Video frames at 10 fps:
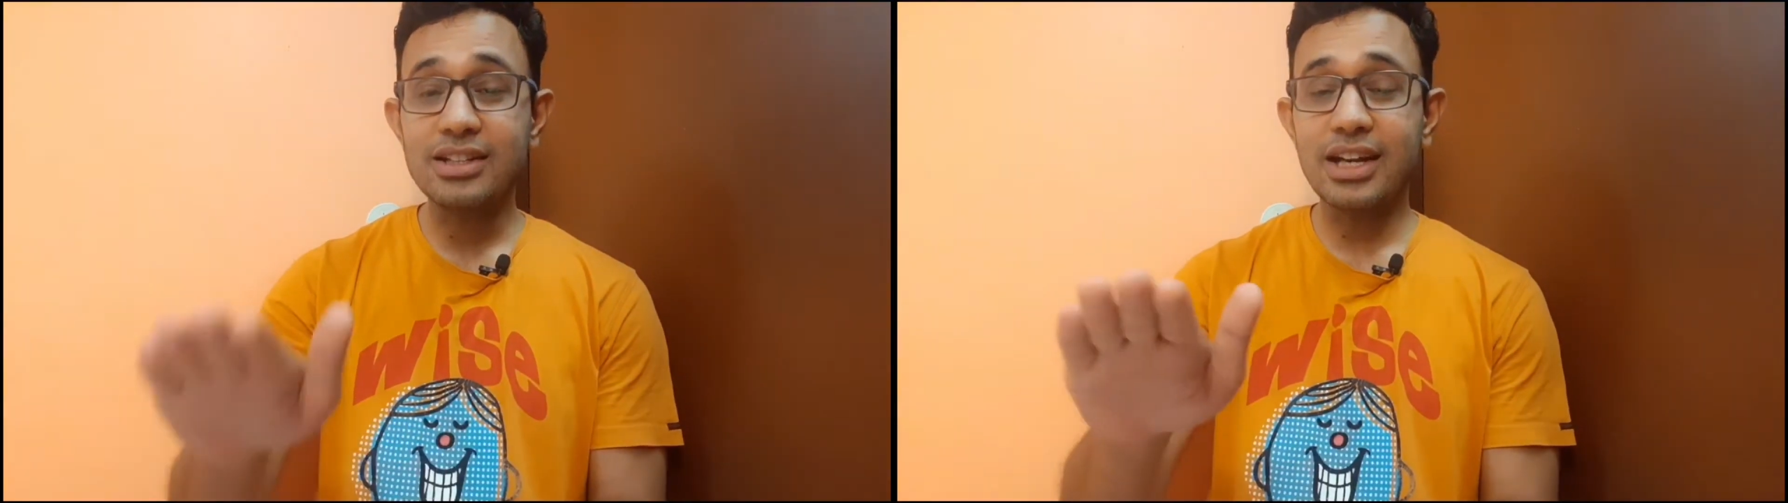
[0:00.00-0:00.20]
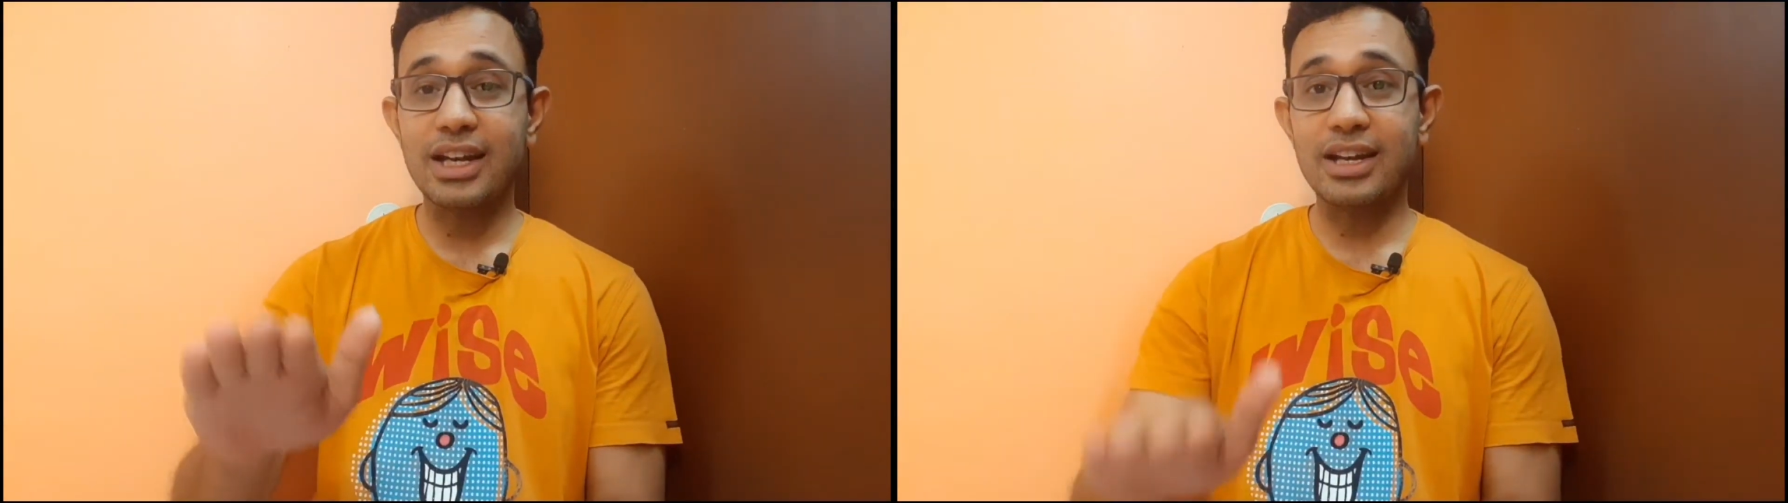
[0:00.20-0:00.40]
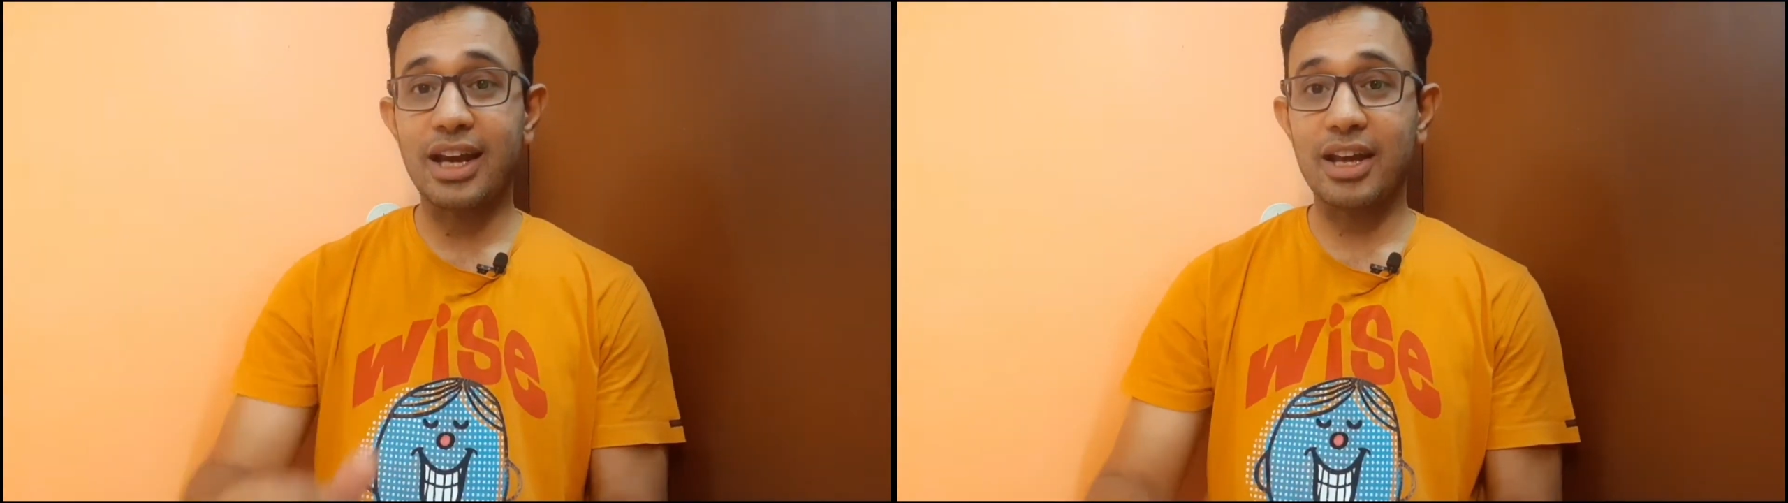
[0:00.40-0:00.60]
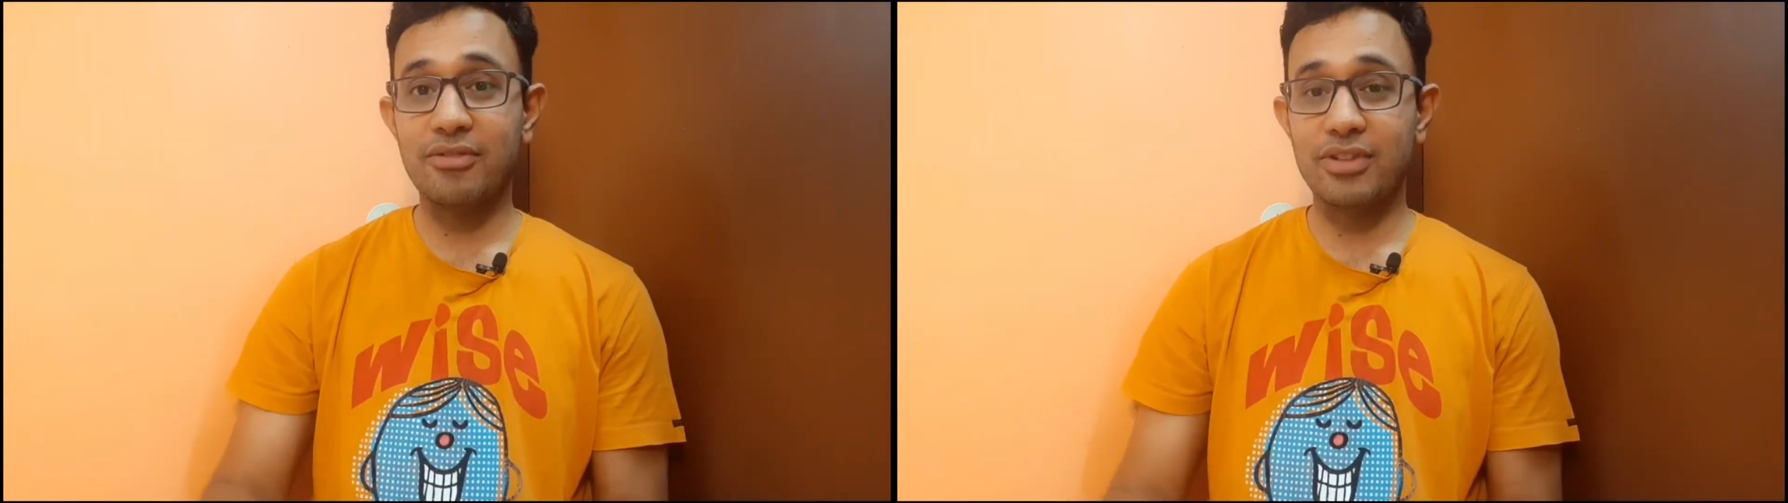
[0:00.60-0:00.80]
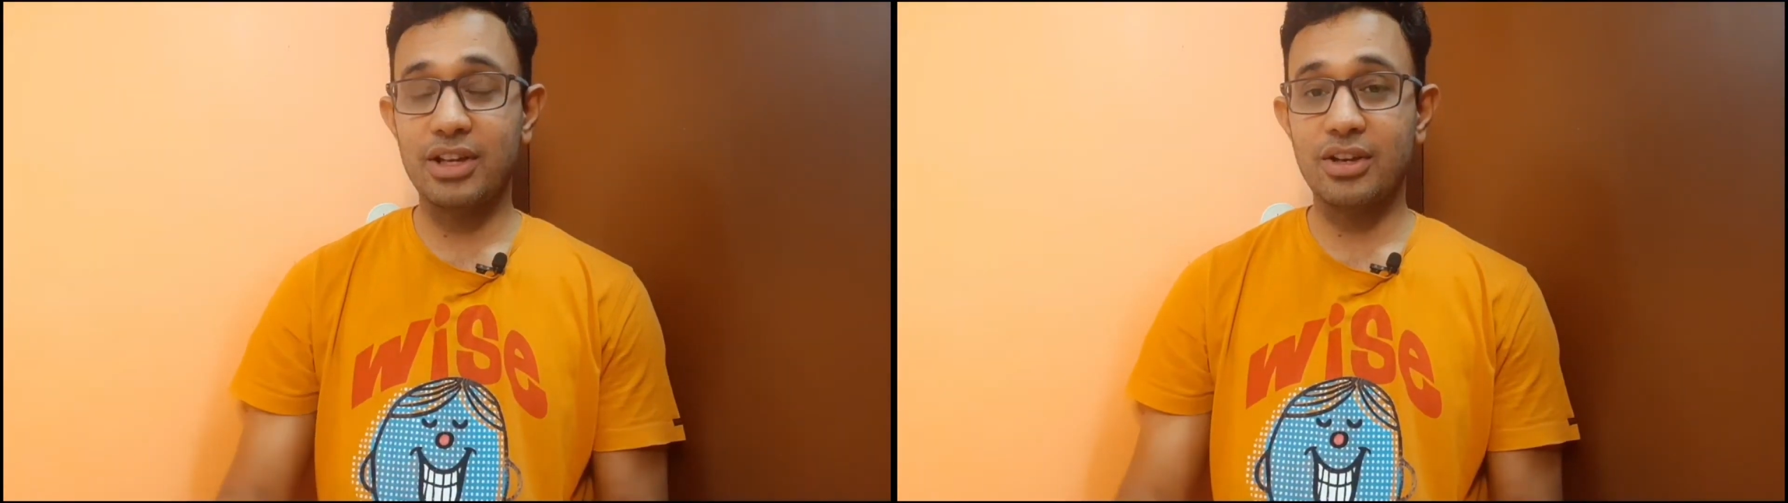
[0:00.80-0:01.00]
that entire
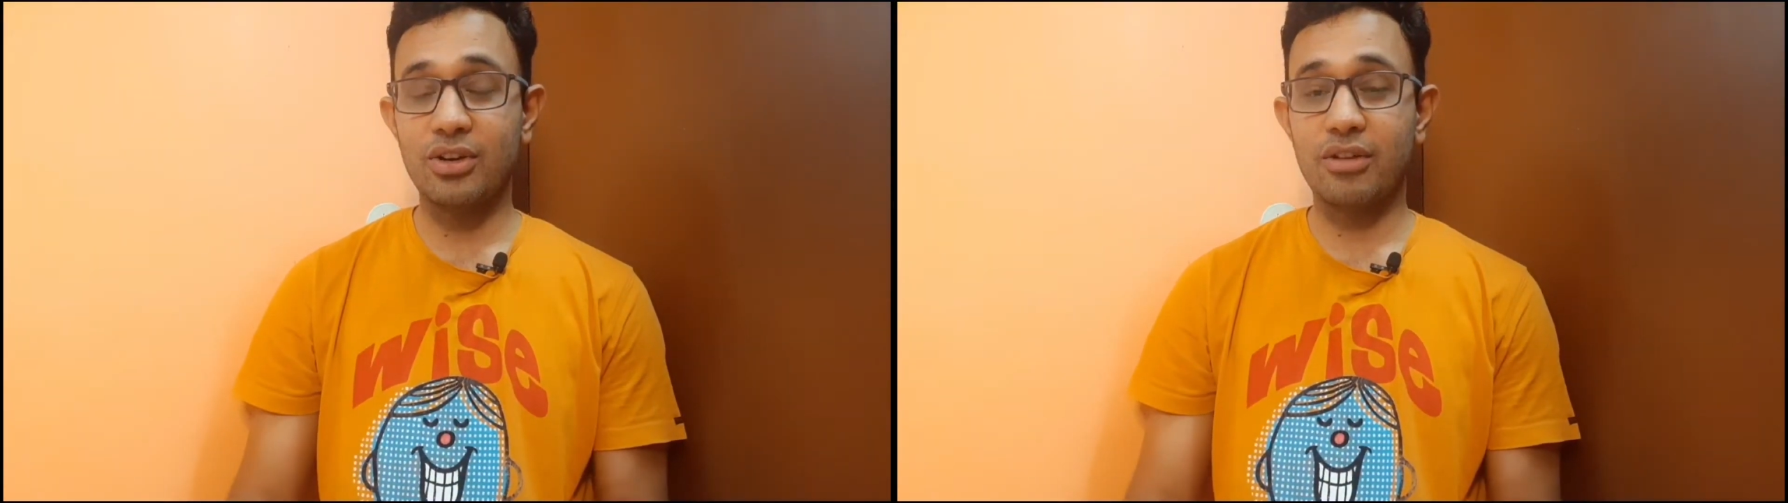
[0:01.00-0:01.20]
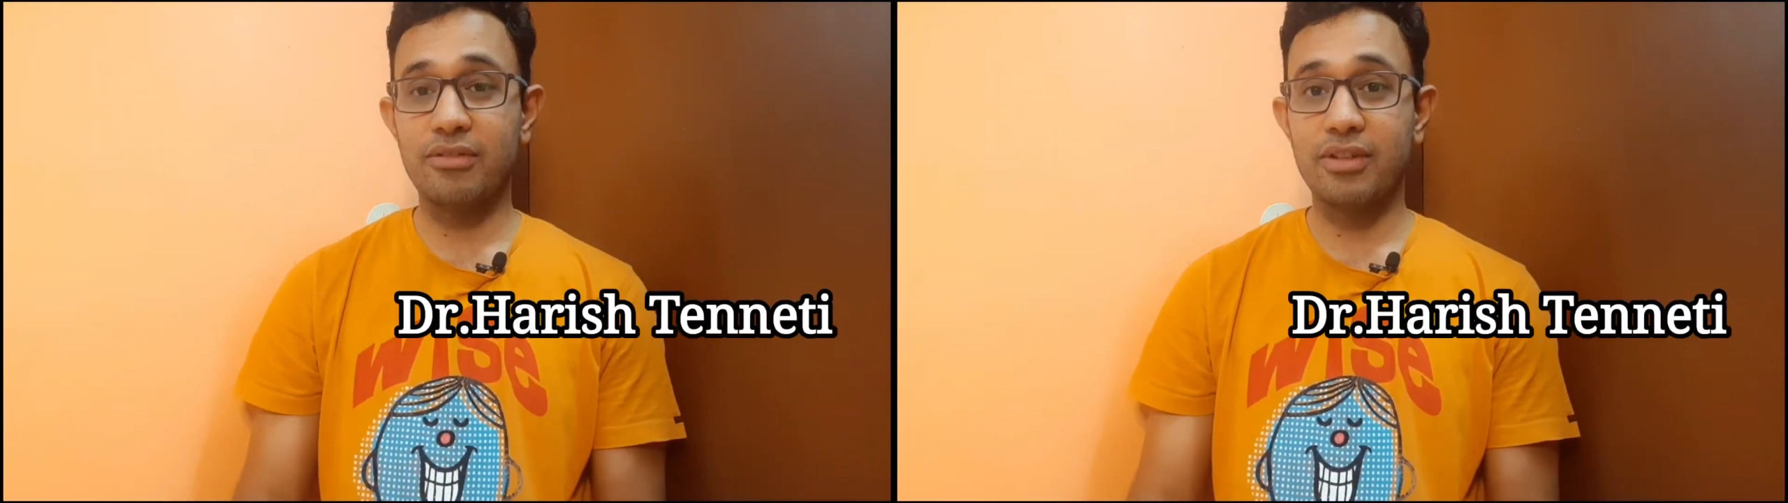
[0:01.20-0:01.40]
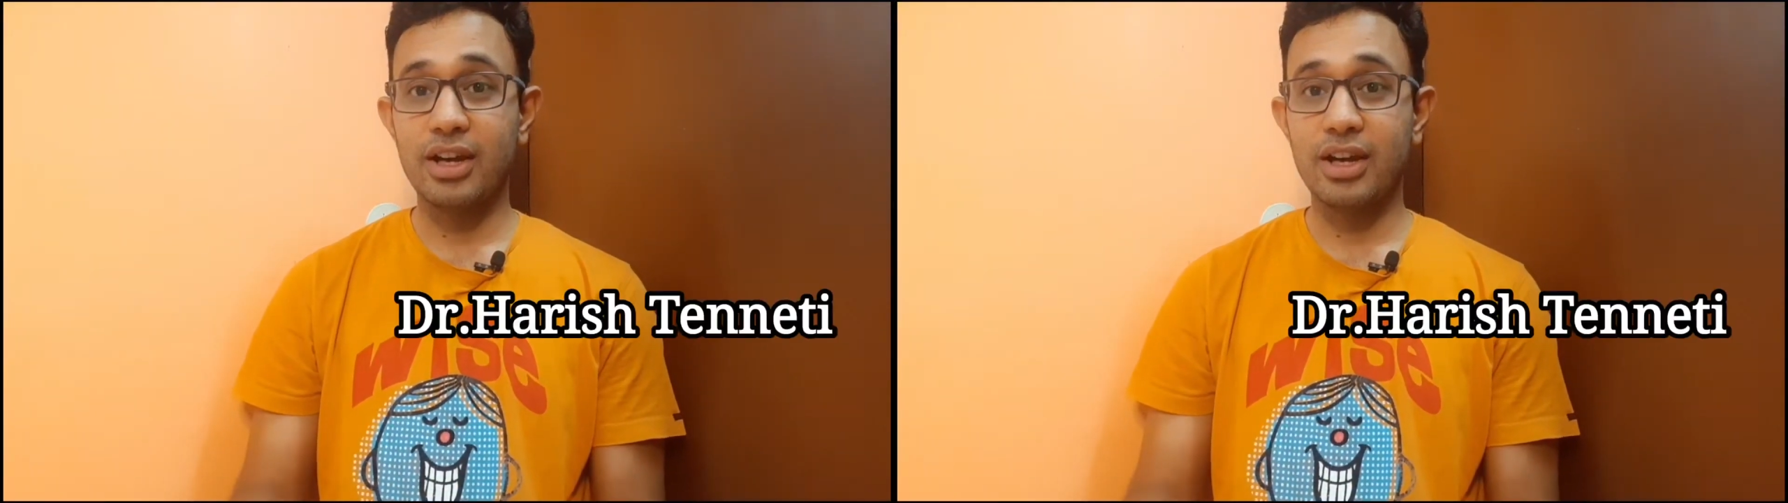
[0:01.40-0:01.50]
feeling of